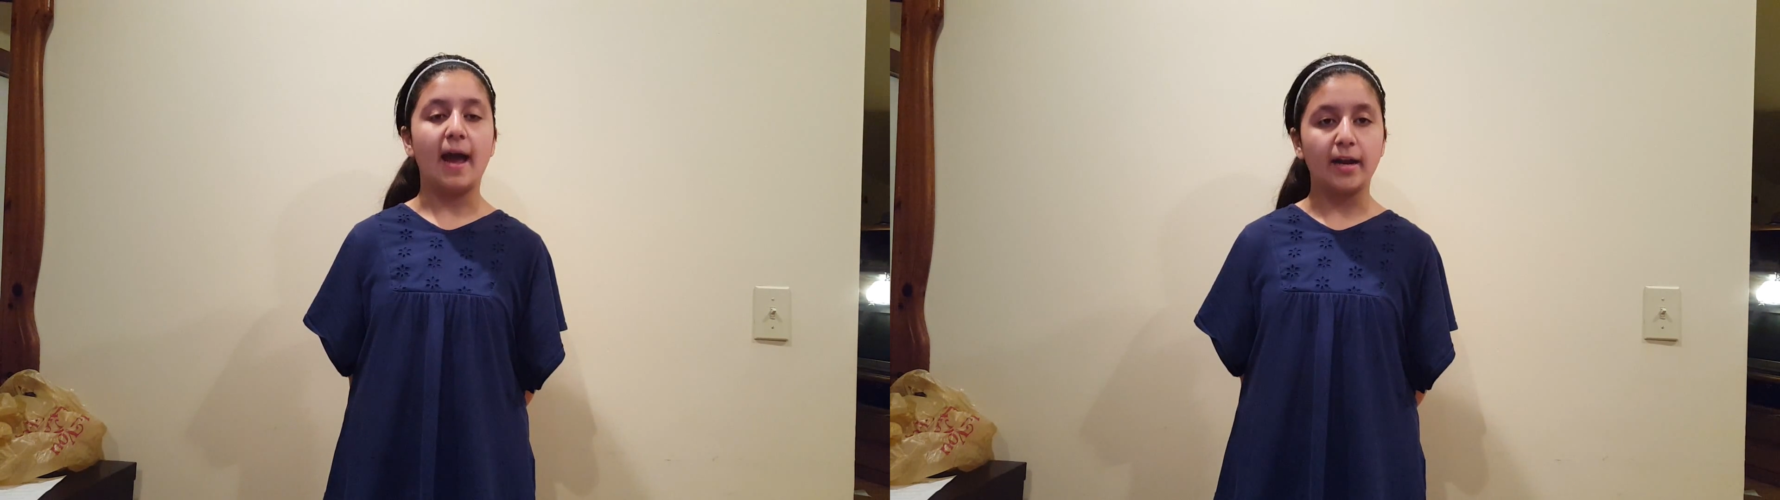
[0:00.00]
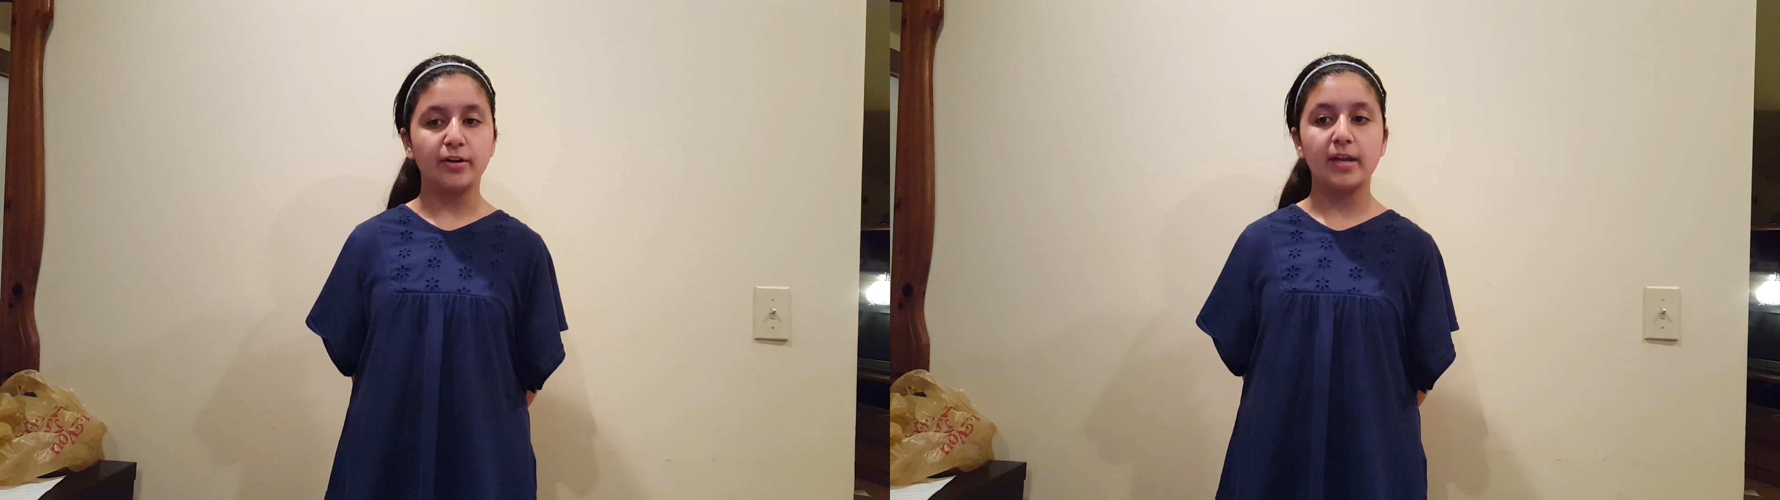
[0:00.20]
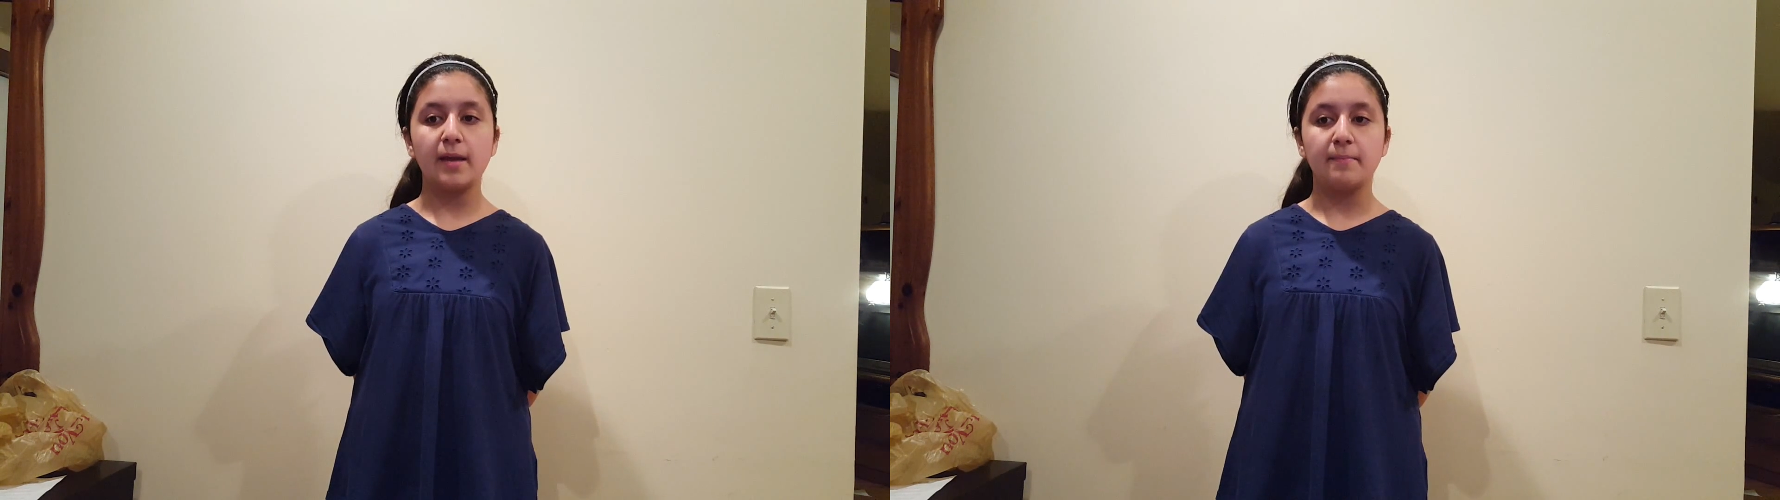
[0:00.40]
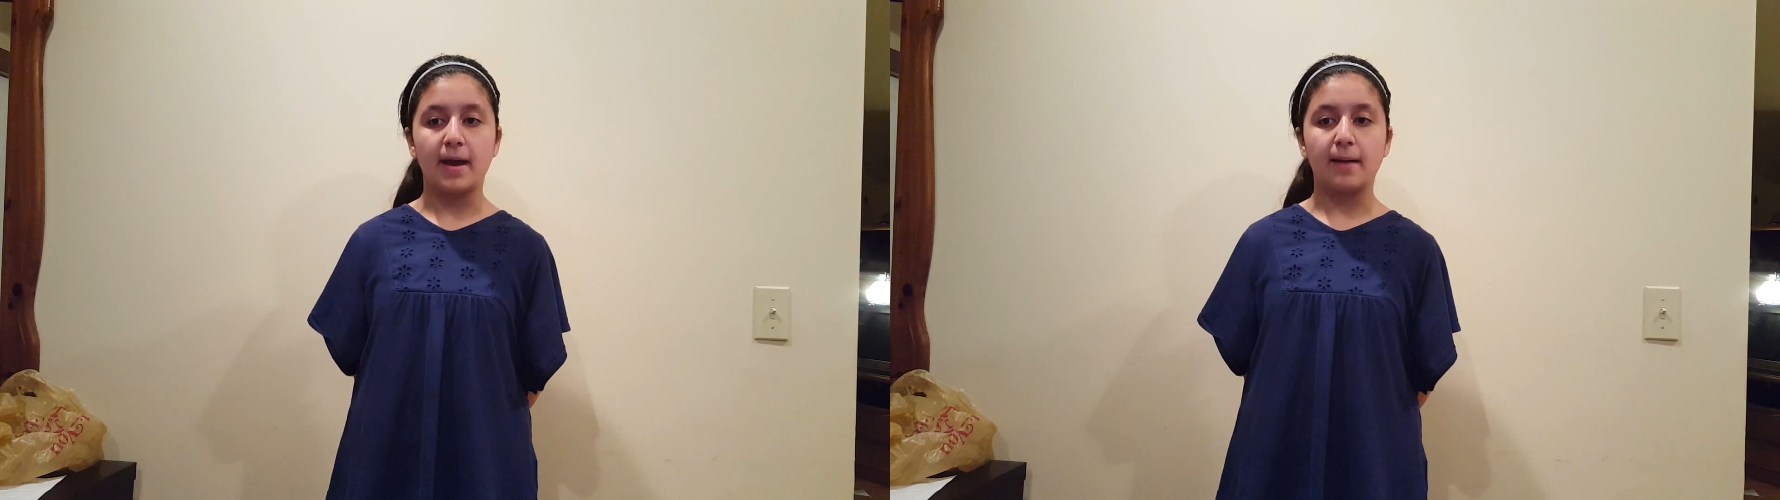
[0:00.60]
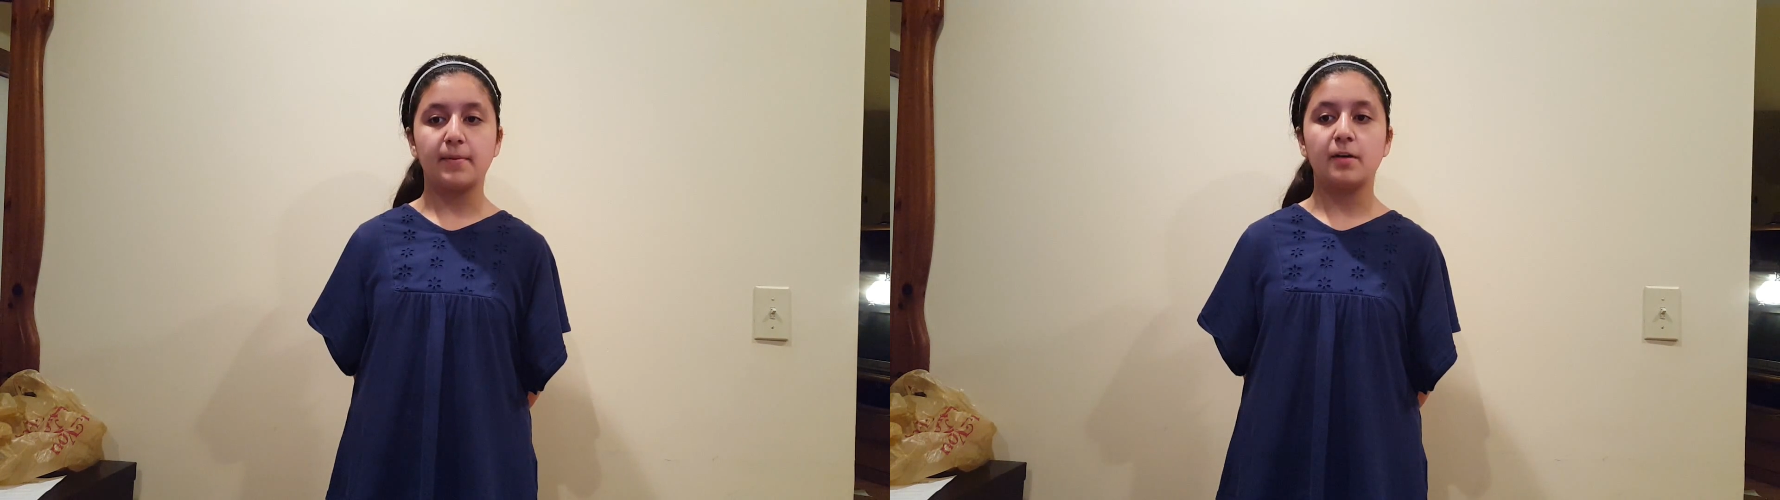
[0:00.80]
aggregate
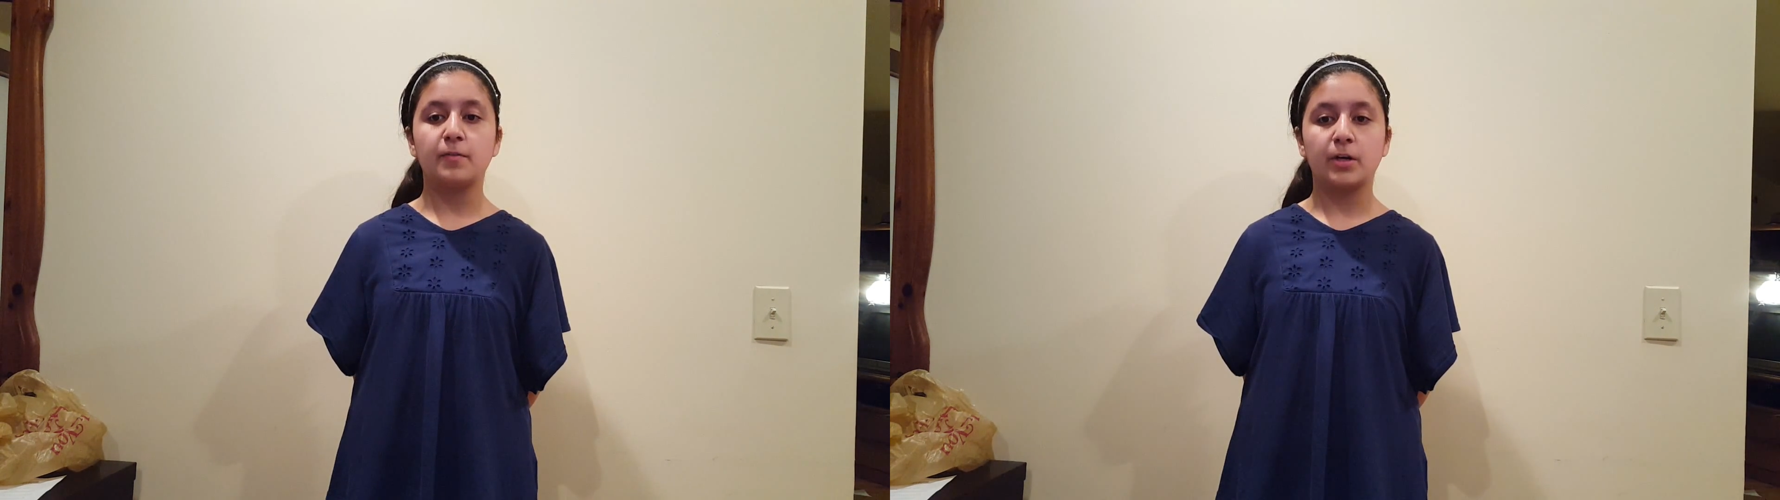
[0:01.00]
map of